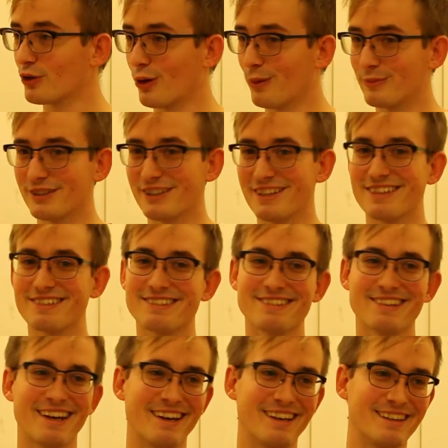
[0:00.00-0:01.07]

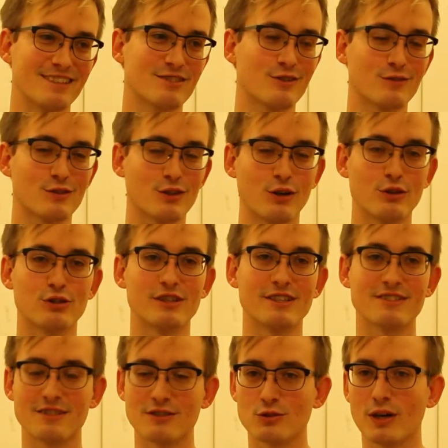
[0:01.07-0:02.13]
communists, list of
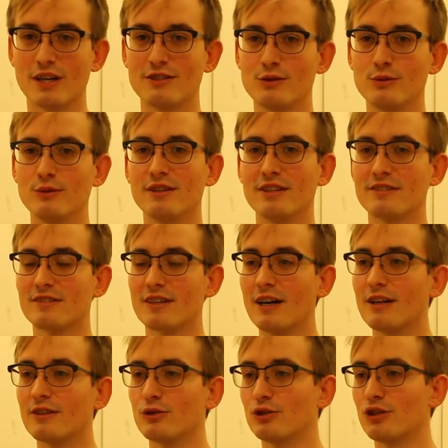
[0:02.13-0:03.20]
socialists and trade unionists
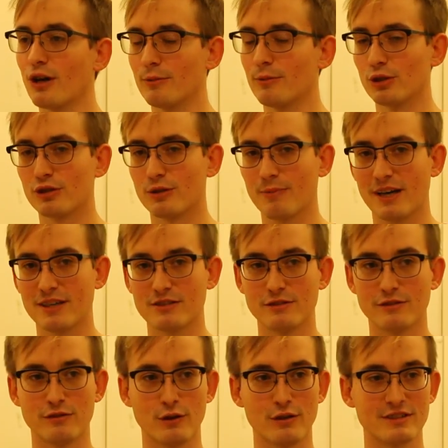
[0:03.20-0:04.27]
to the German
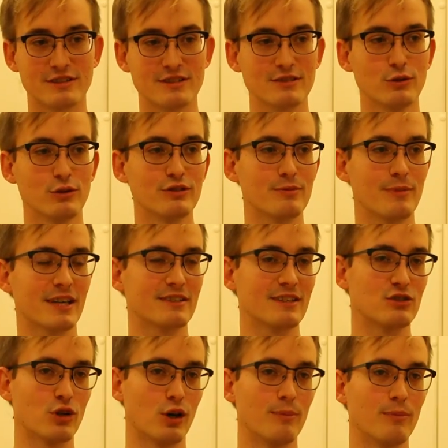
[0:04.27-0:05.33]
occupation authorities in order to make
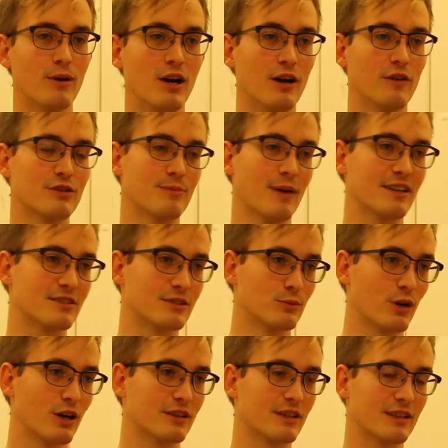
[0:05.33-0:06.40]
their job of smashing the
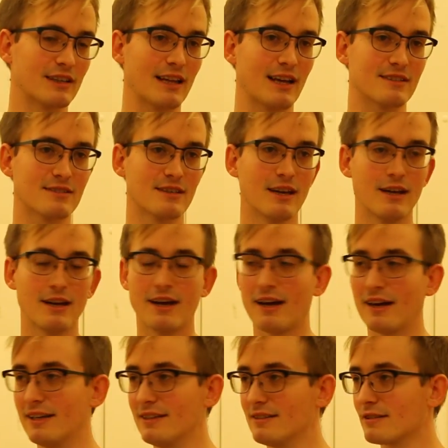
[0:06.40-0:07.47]
working class
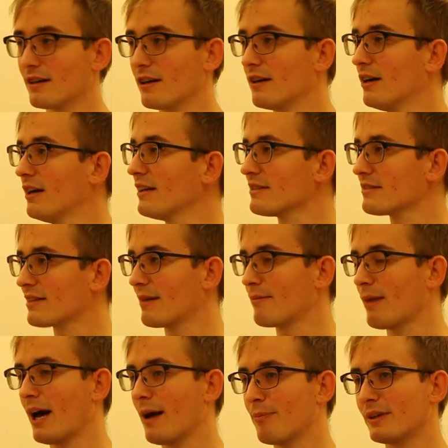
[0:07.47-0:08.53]
easier. And the
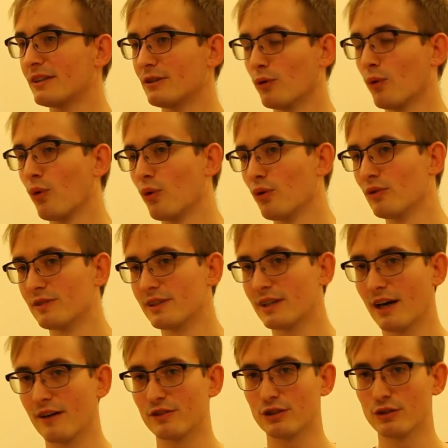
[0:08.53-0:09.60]
same happened in all the
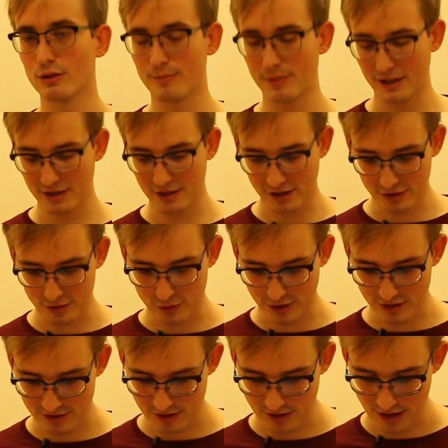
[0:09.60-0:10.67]
other European
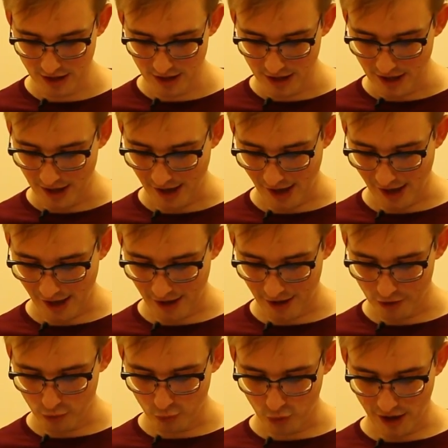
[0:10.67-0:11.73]
countries
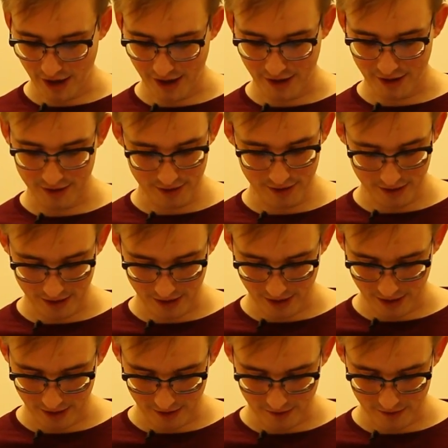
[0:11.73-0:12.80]
where
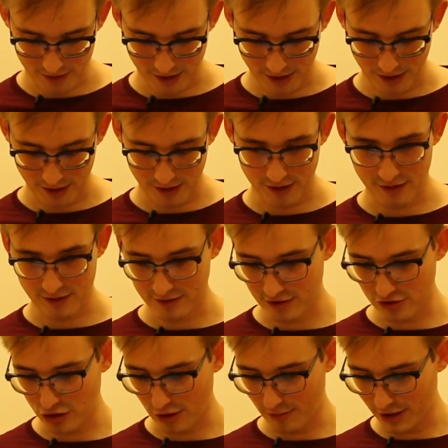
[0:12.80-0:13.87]

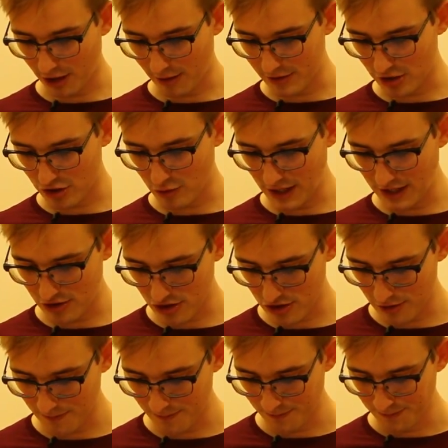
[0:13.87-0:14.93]
the German armies reached.